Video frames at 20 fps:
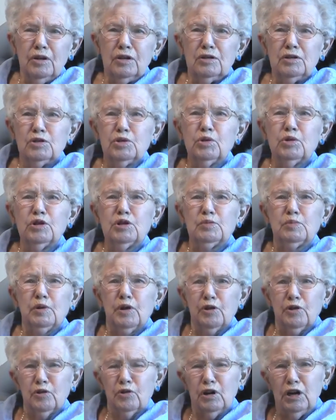So his
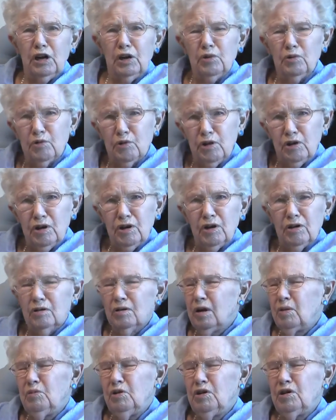brother
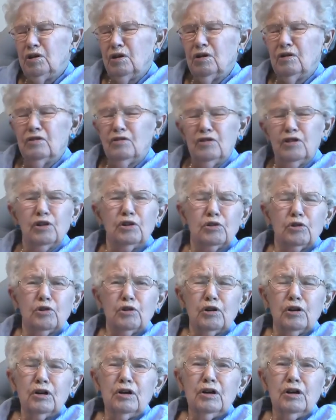Theodore,